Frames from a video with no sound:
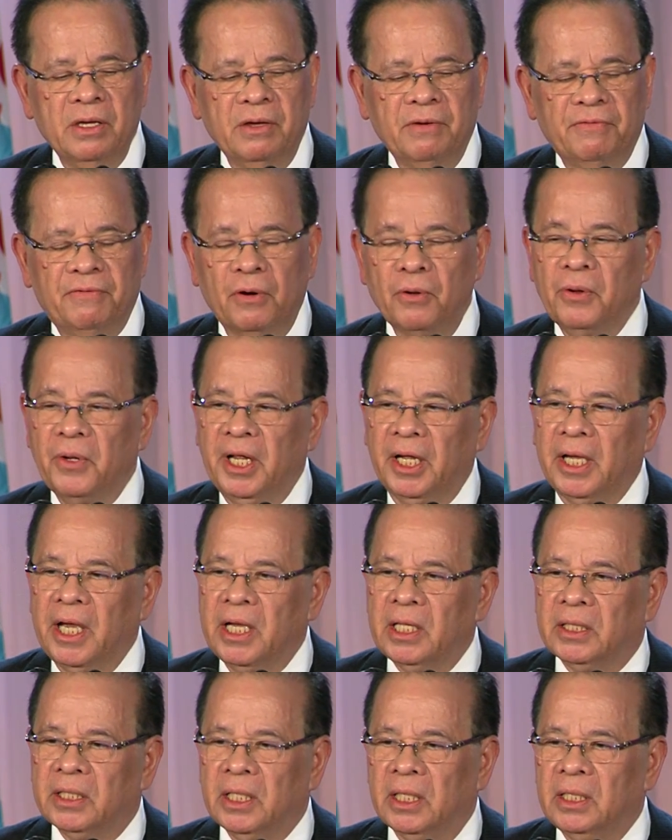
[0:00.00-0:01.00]

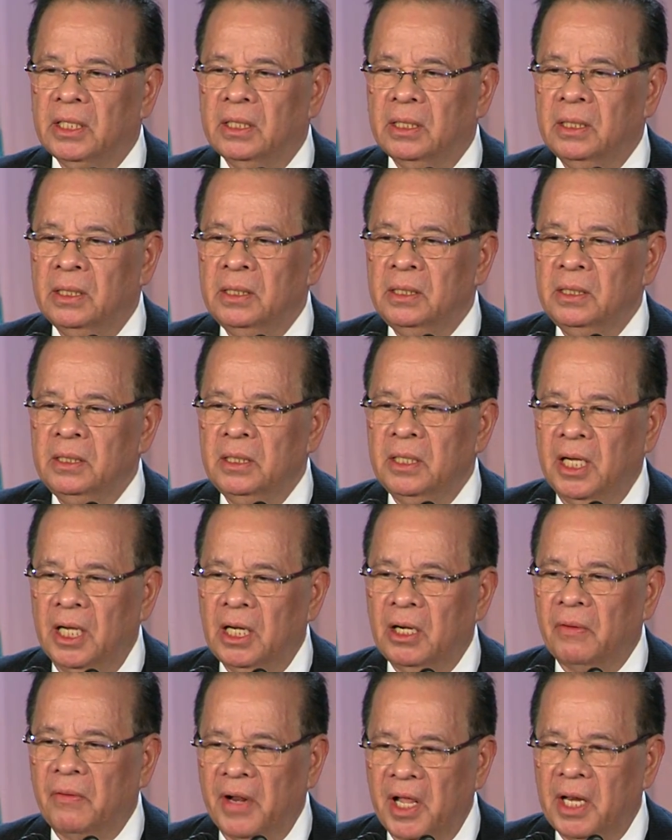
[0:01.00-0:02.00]
fornicated
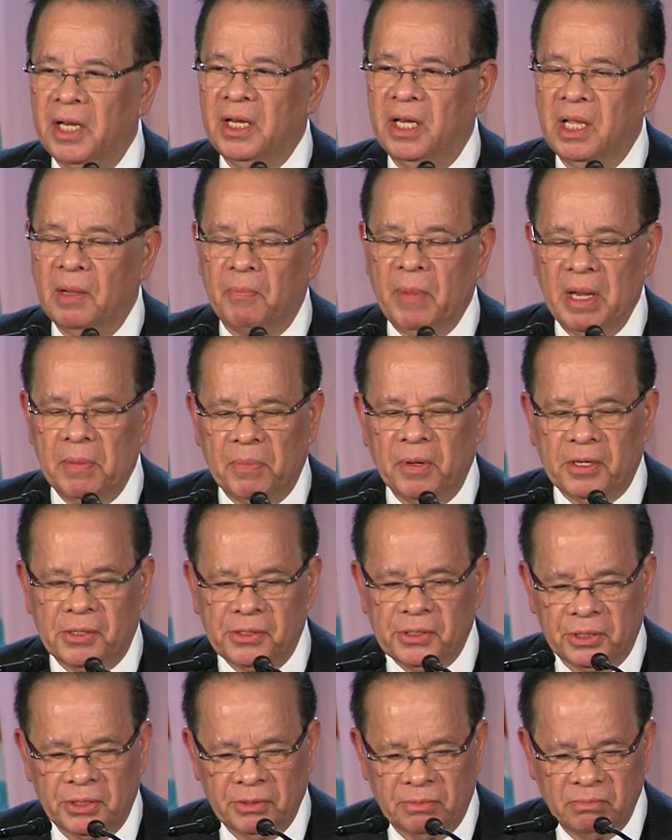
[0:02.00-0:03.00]
and read the
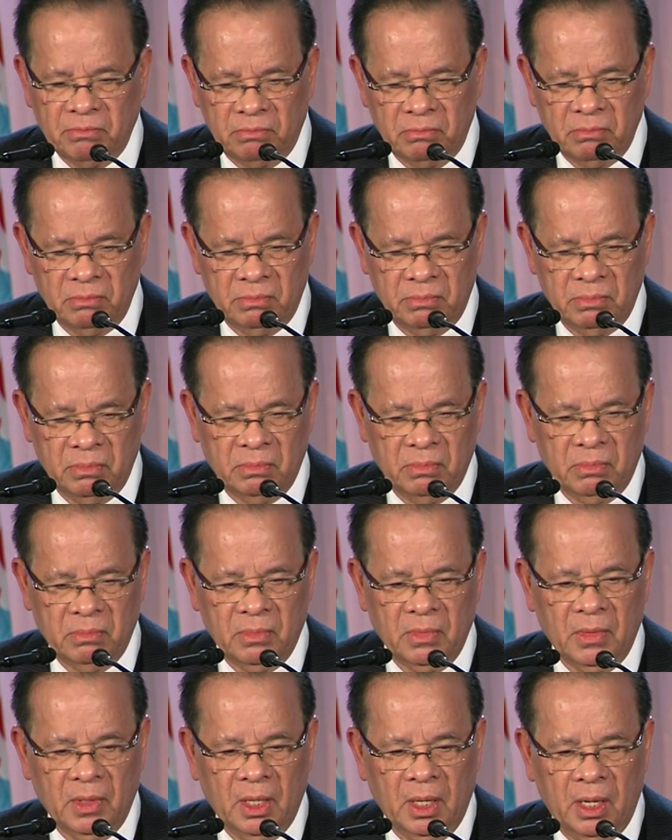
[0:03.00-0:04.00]
papers."
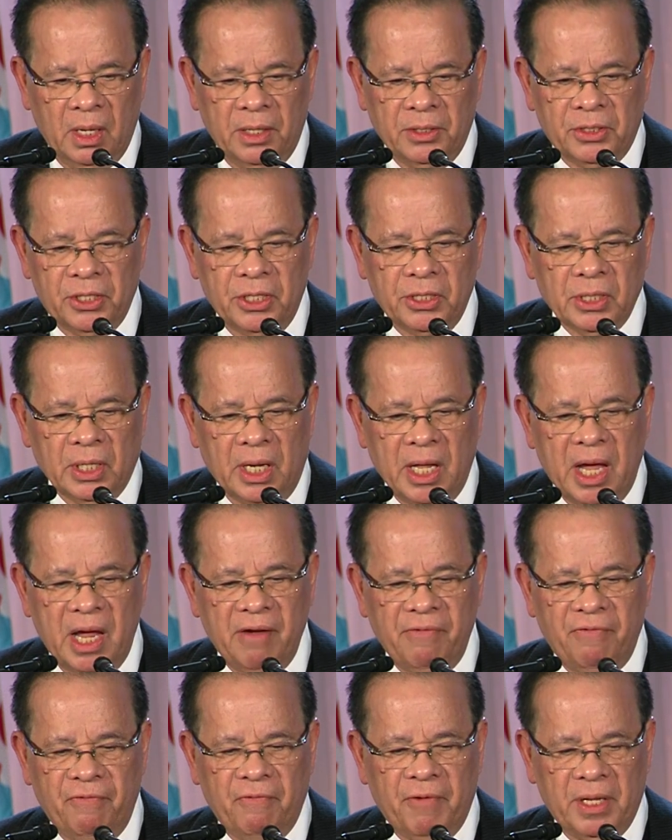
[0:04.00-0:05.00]
This is
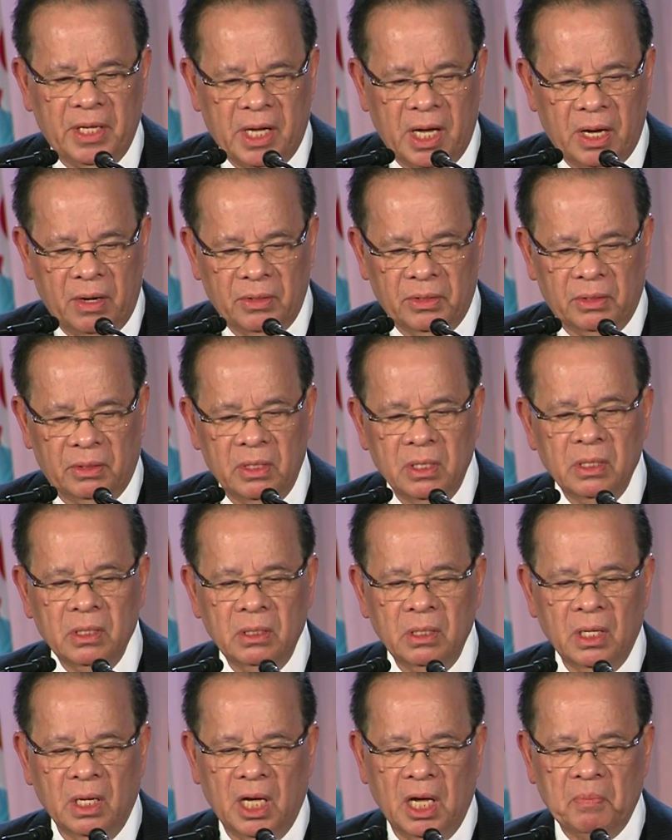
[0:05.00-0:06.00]
life without
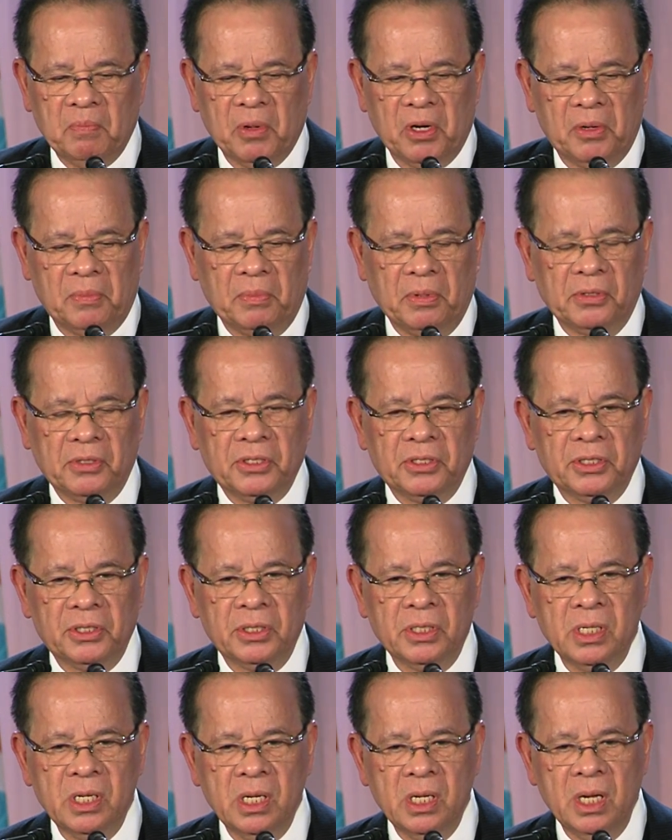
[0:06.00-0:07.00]
a purpose,
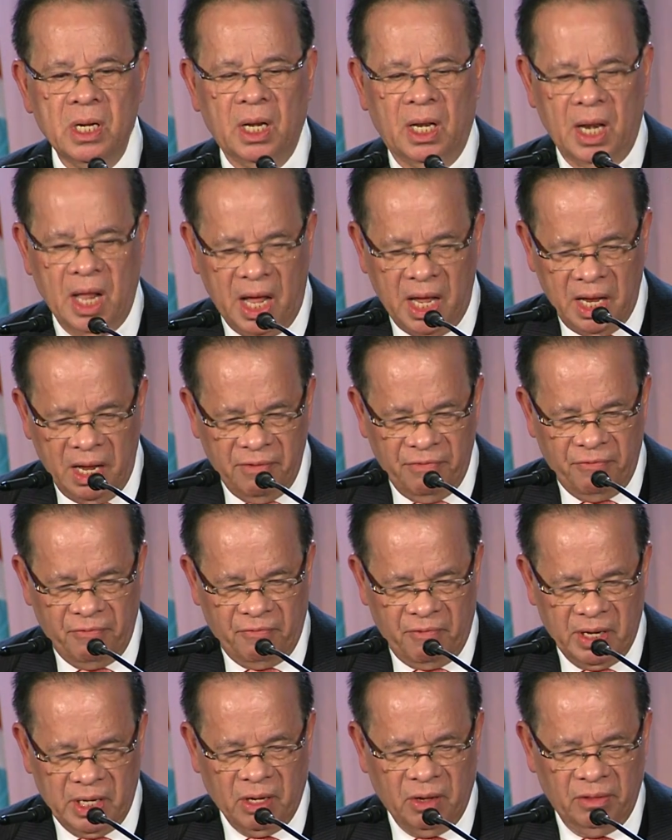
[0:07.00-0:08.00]
life
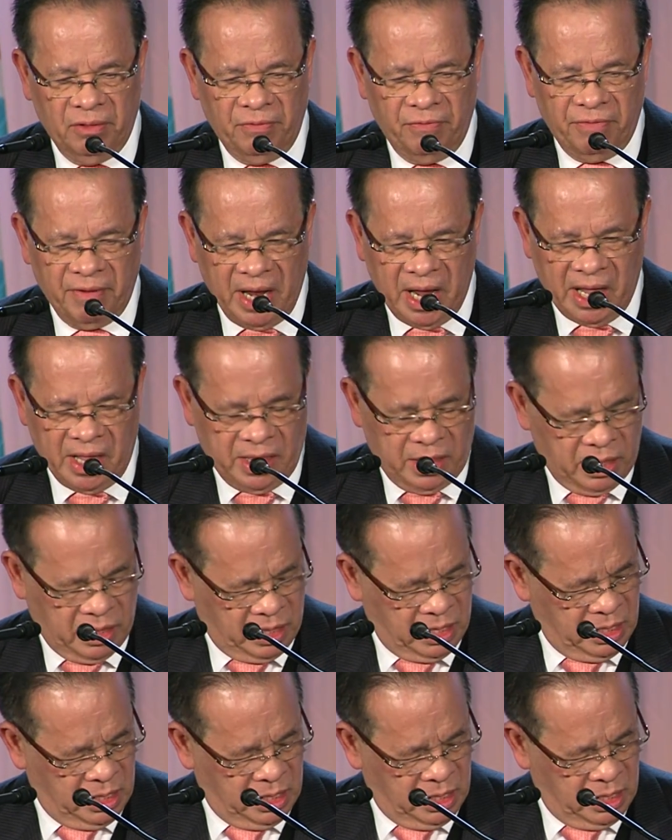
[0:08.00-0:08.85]
without faith.